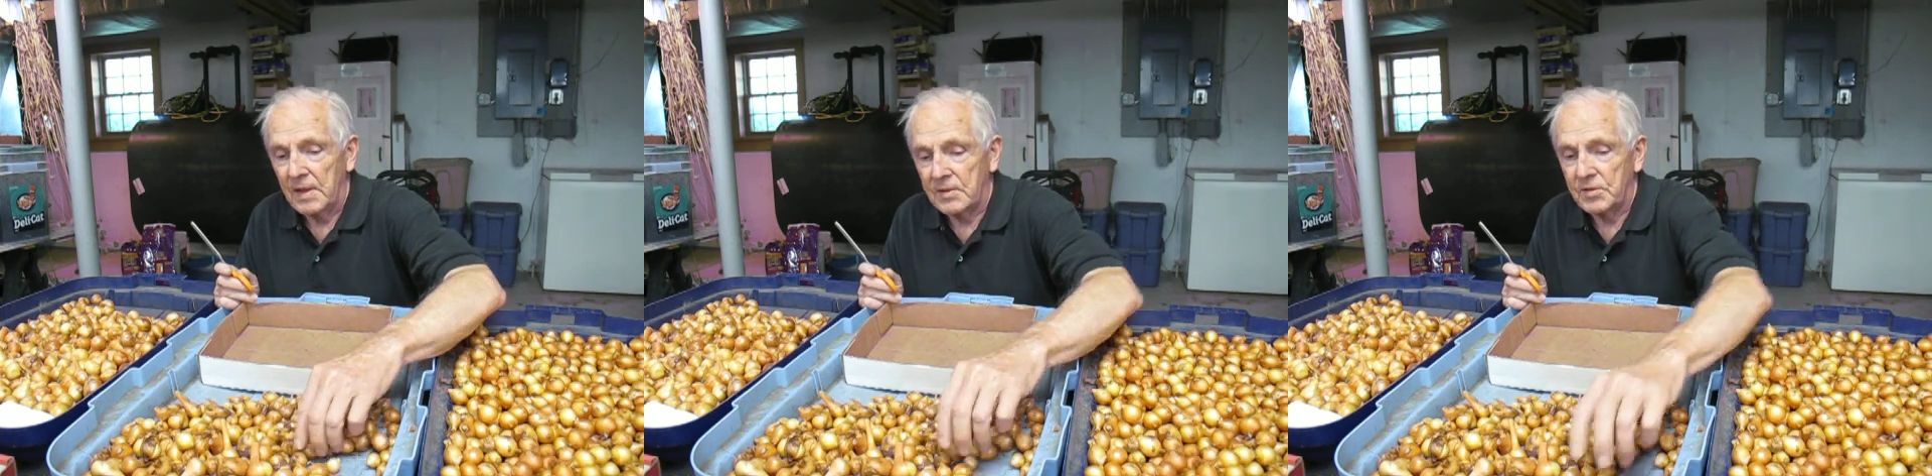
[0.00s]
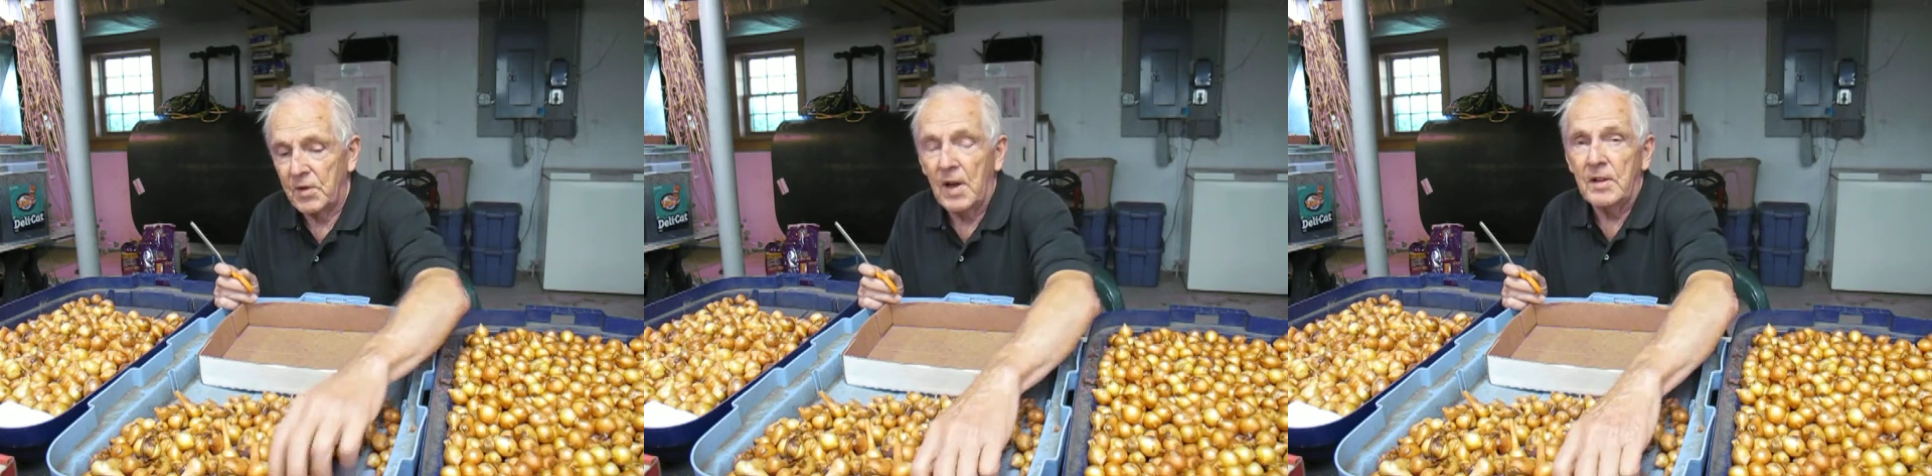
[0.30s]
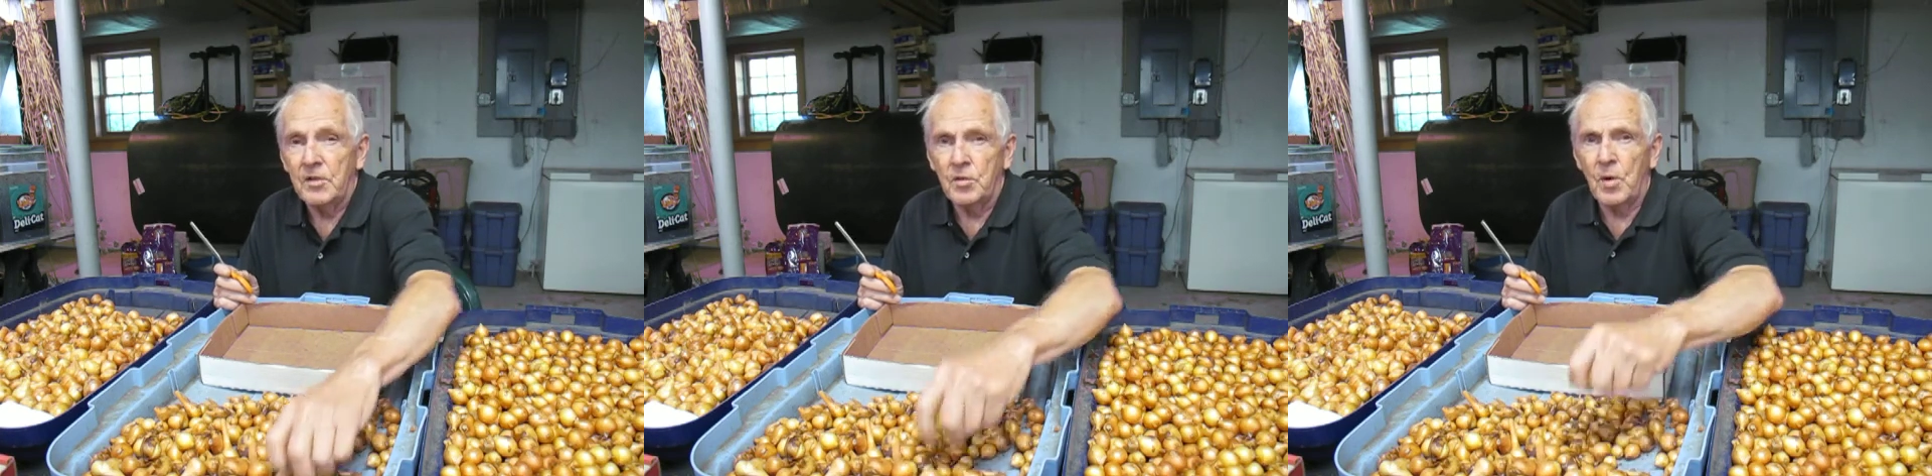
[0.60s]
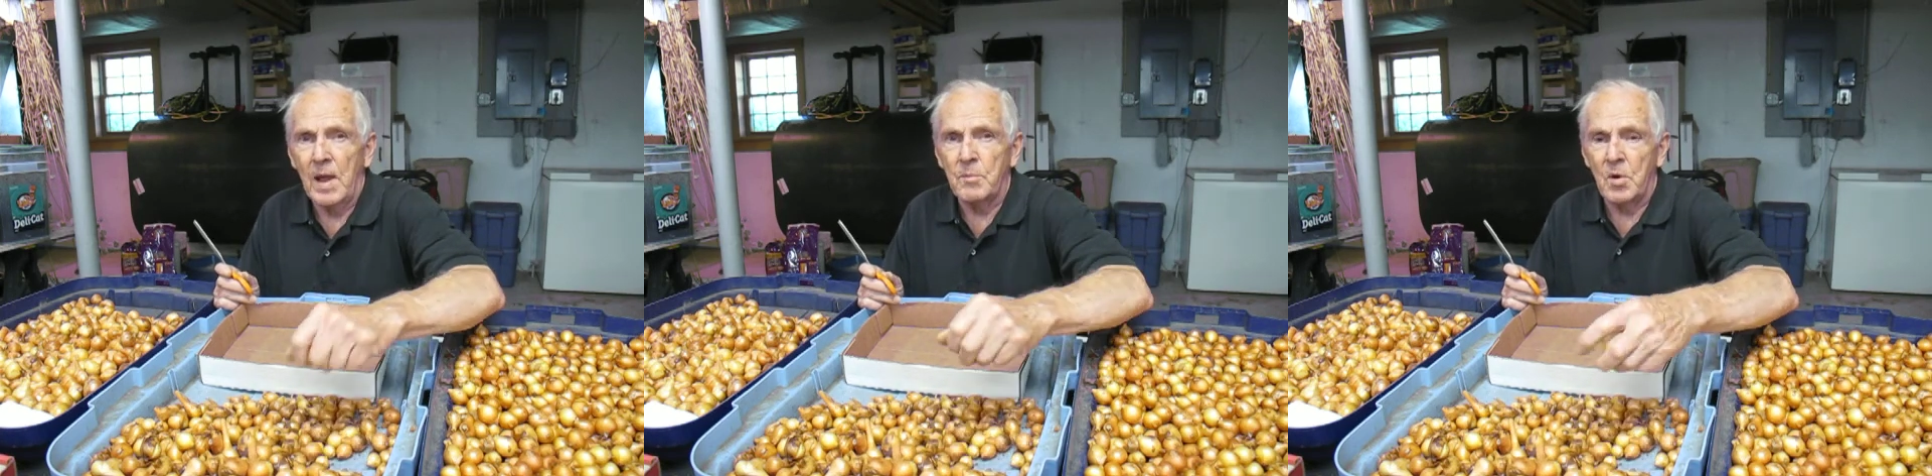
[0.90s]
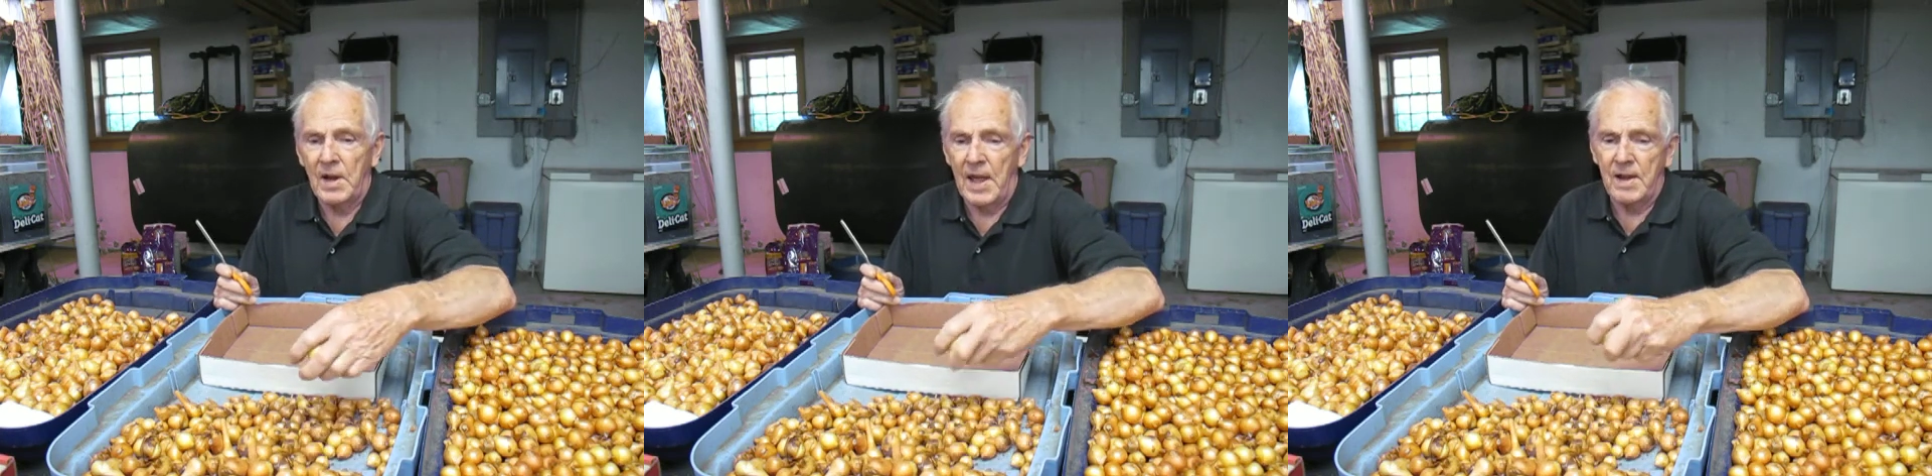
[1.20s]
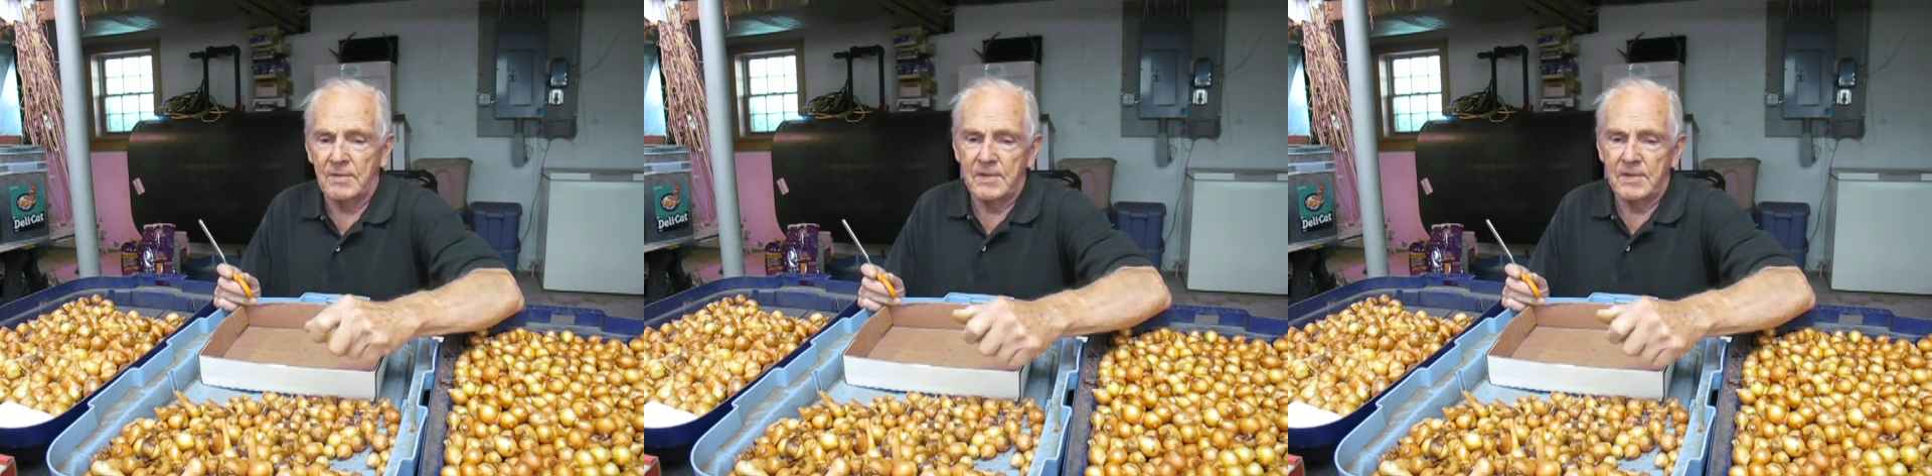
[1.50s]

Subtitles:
So I just grab one out.